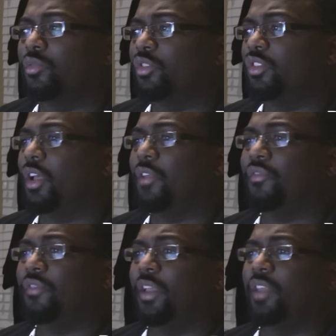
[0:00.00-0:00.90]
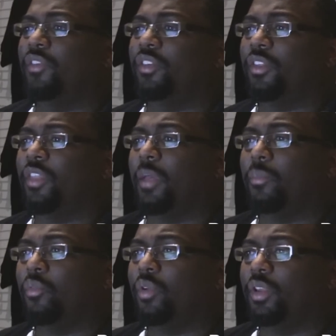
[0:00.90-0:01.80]
was not a fan of his at
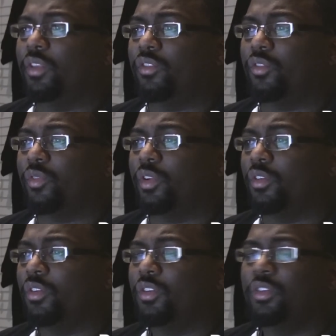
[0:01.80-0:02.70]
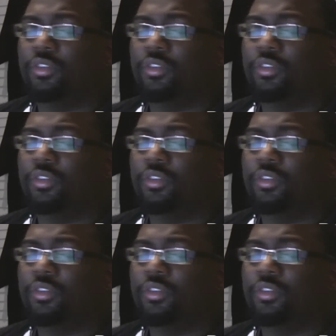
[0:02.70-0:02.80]
that point in his career.